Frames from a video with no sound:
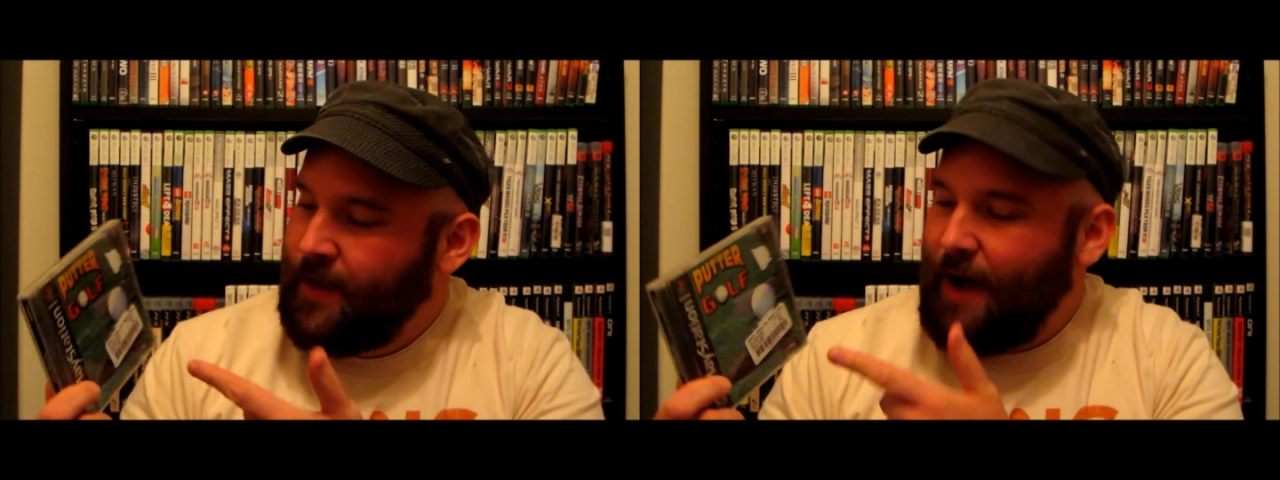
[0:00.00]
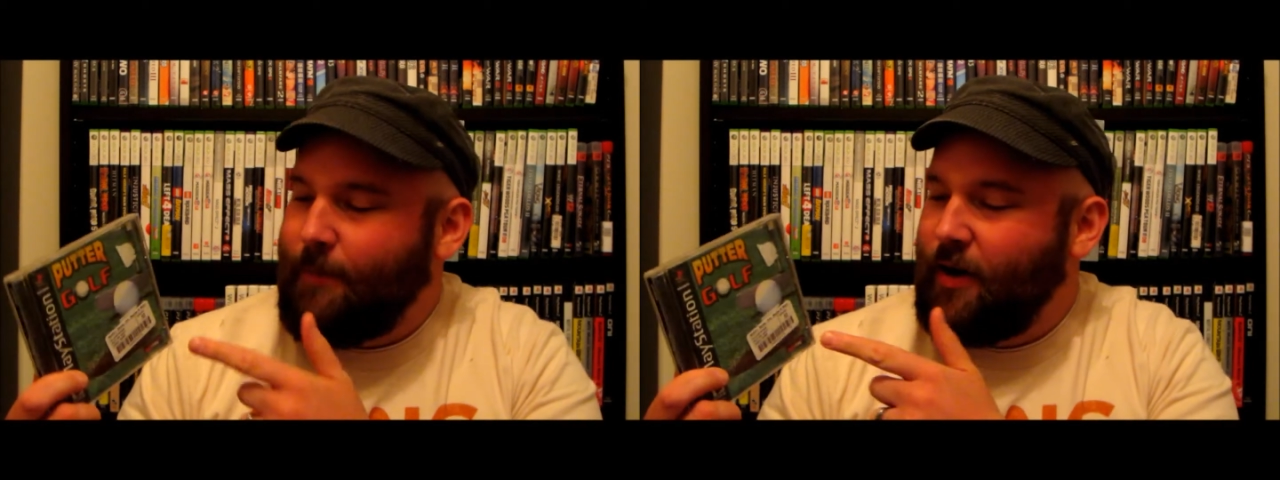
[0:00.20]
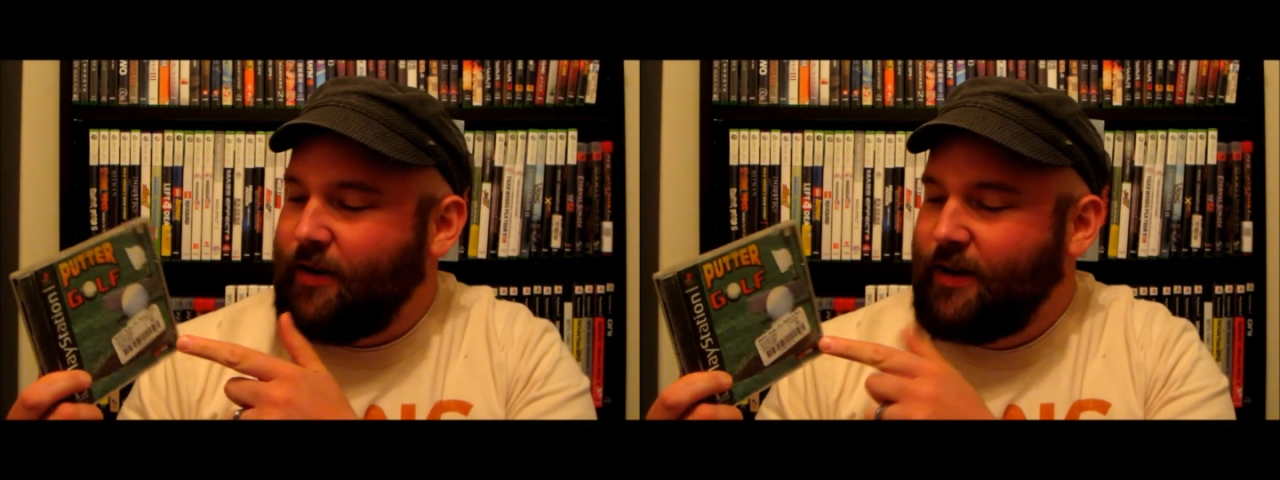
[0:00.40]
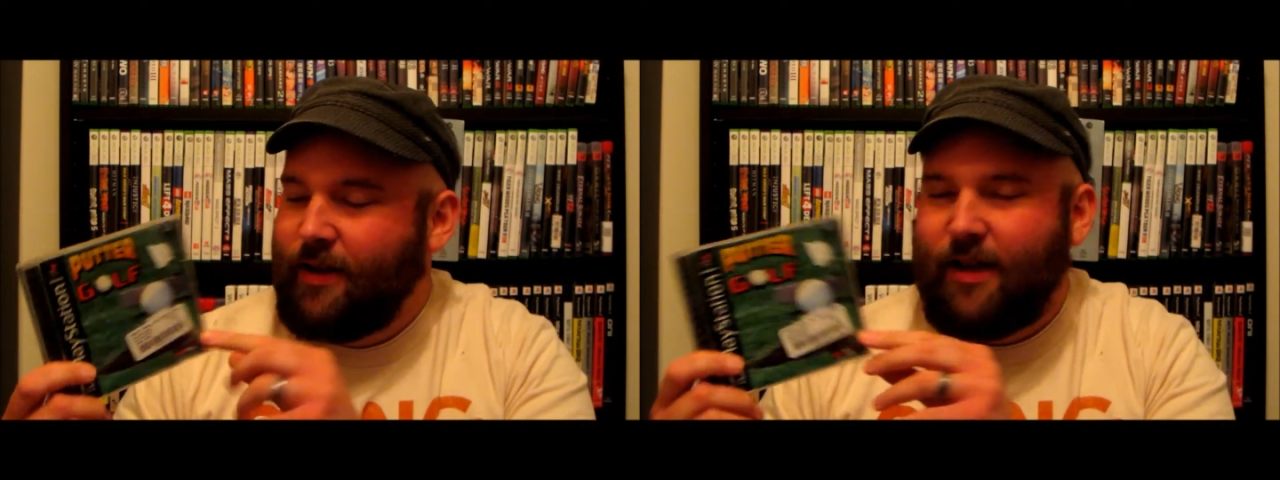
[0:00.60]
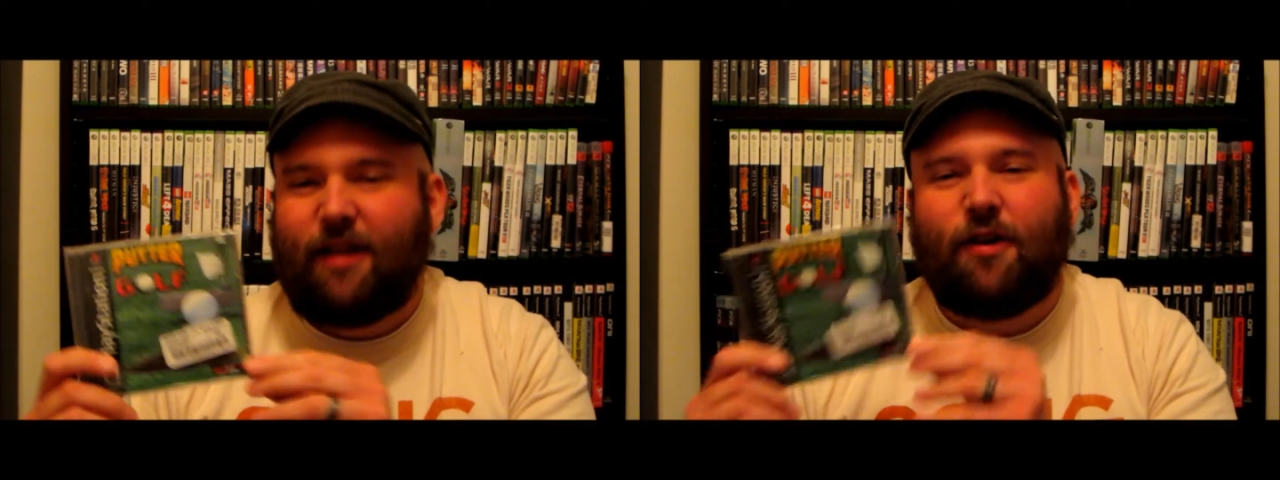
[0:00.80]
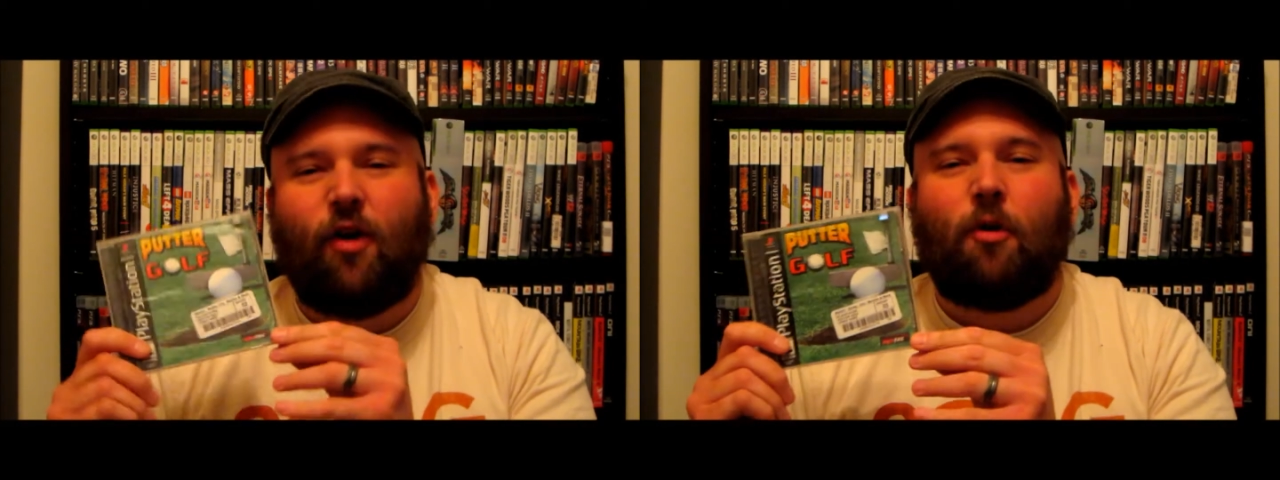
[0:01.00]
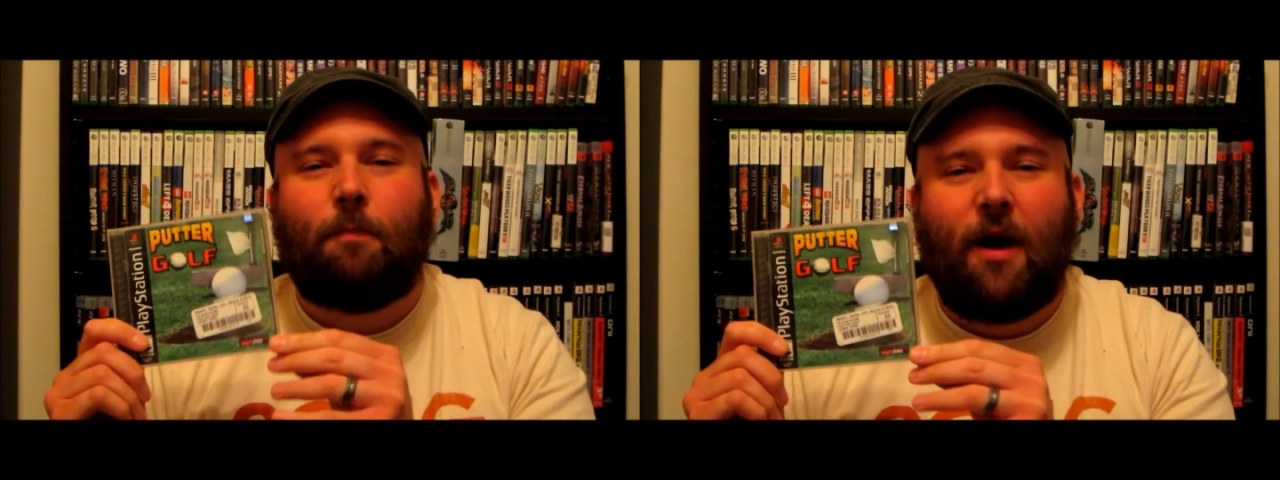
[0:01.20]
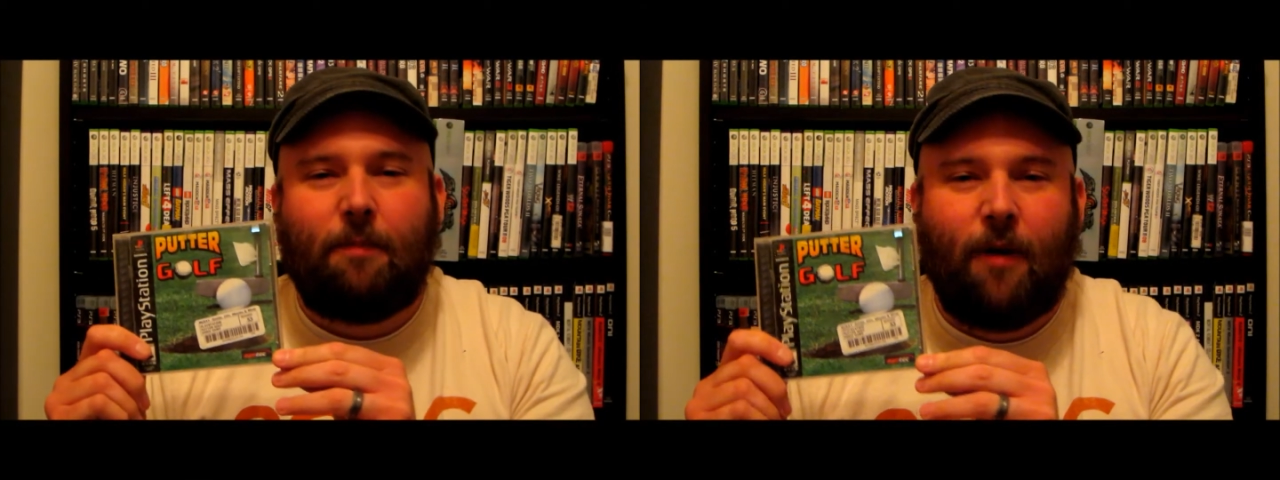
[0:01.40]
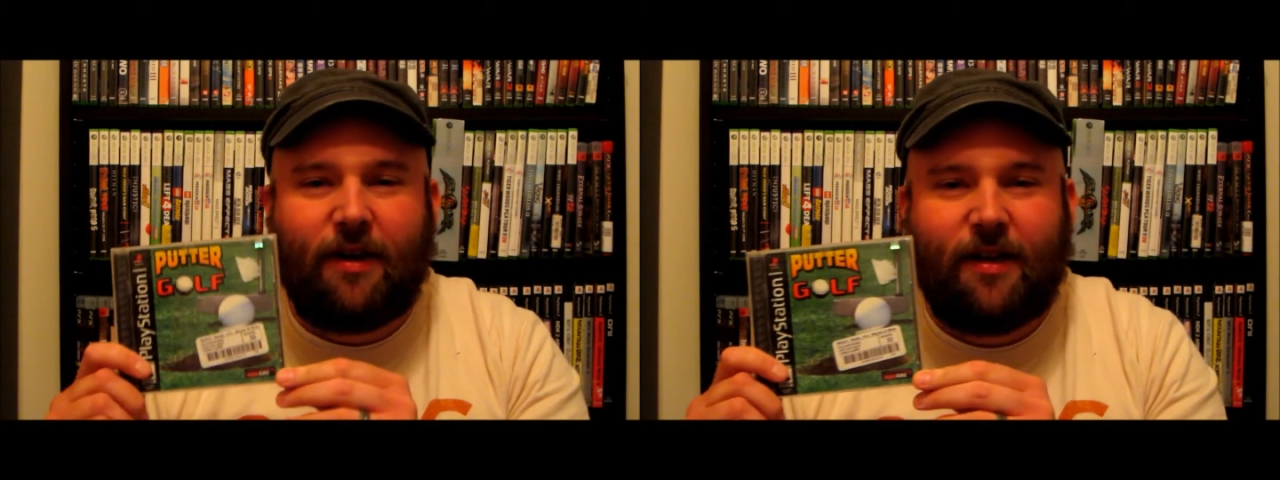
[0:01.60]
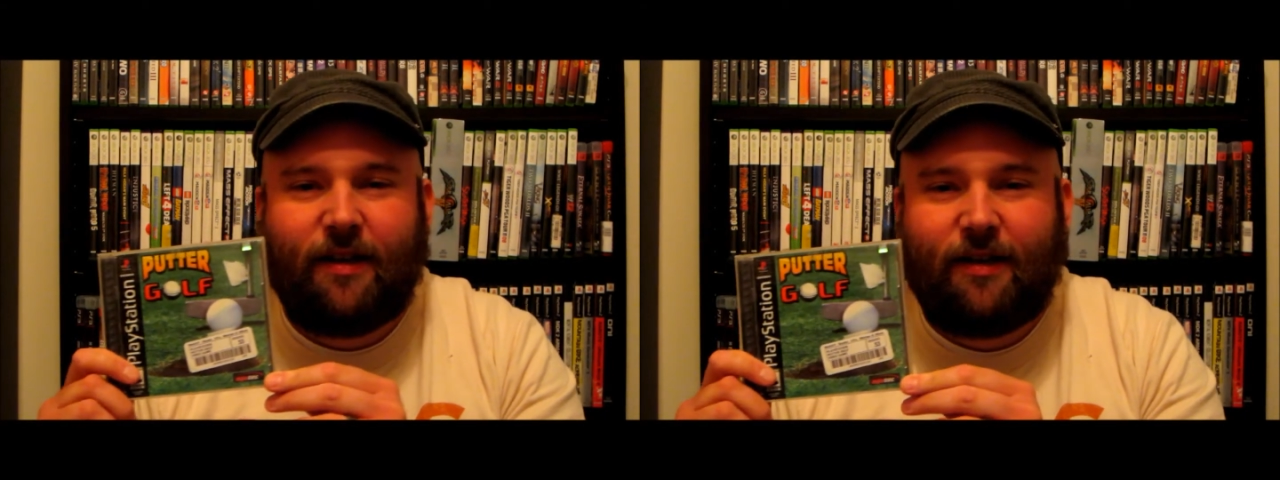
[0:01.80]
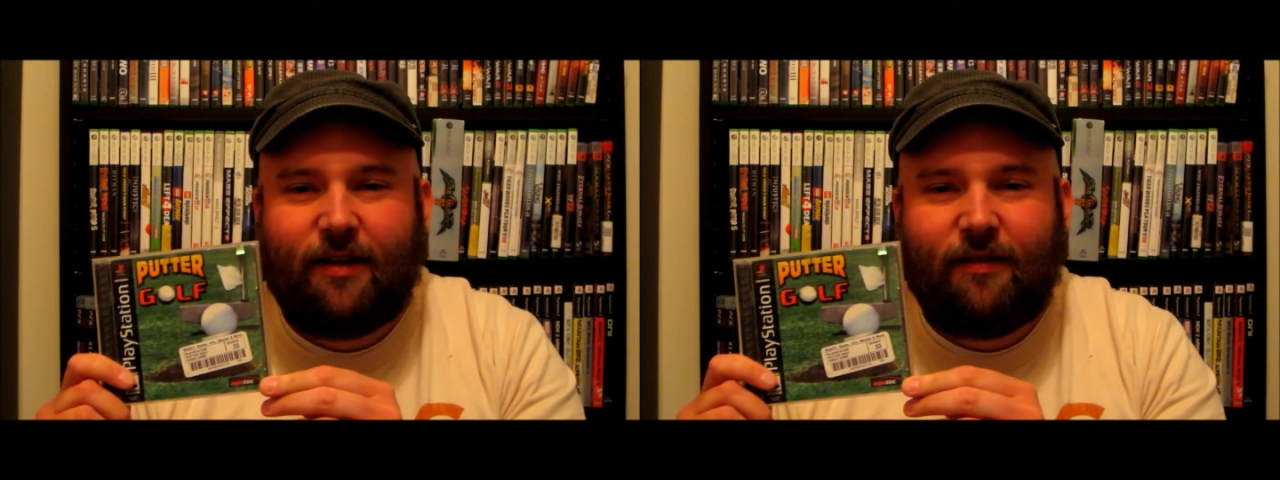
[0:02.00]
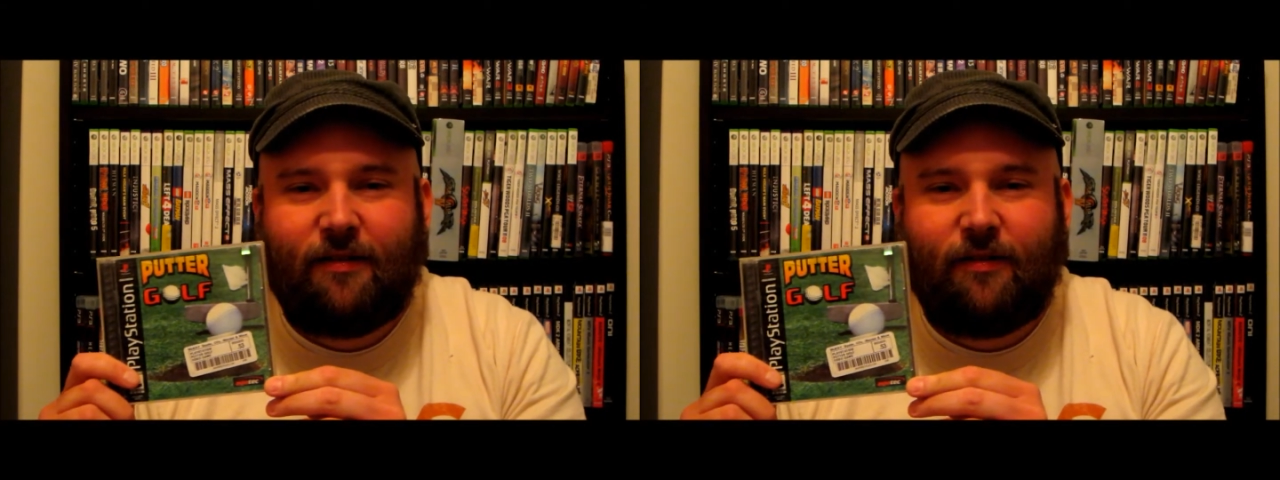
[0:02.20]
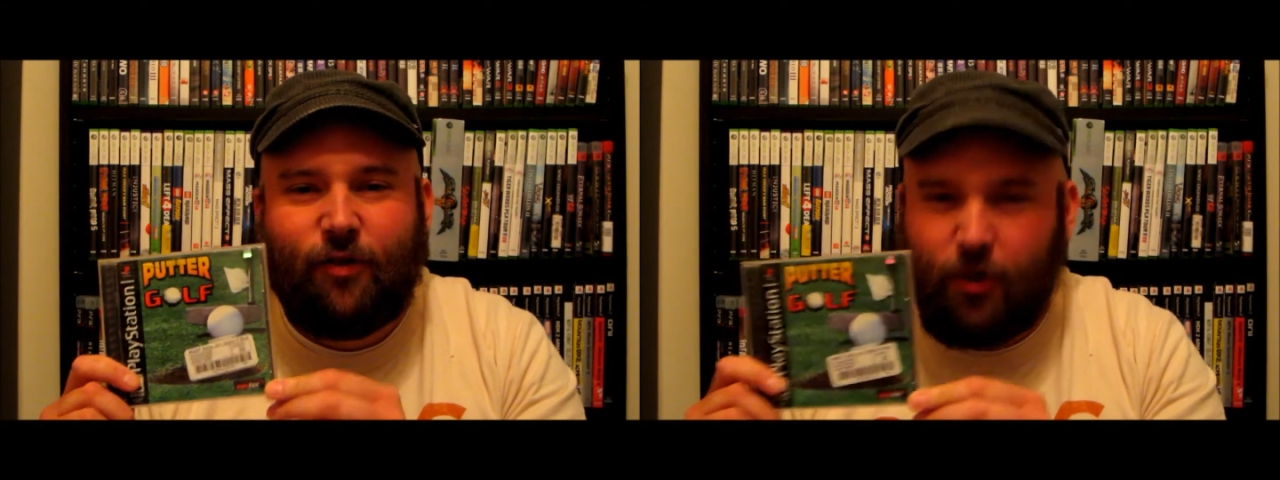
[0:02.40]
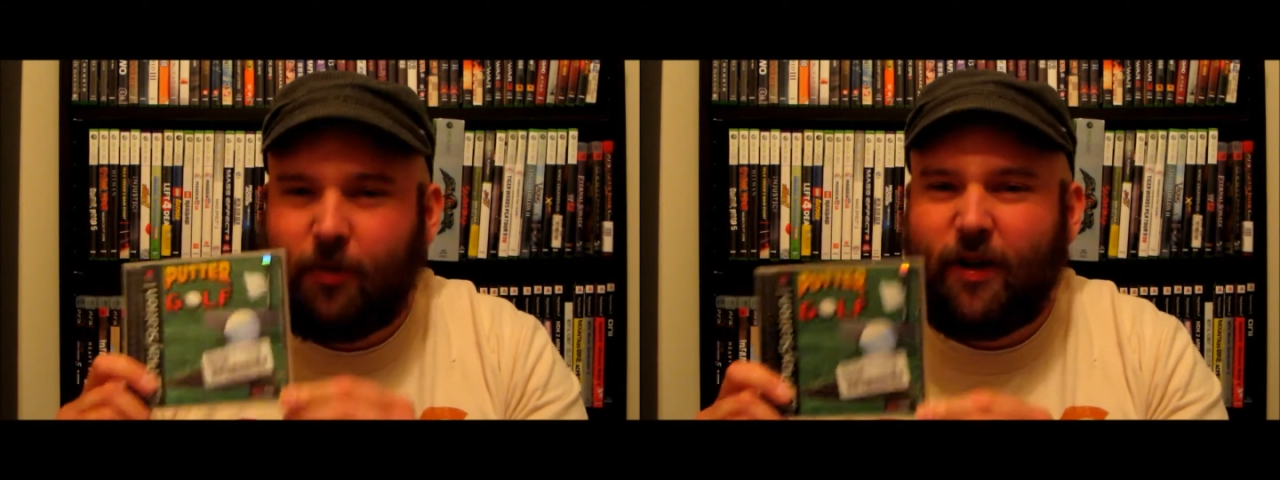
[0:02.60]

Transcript: How about Eternal Putt-Putt? You can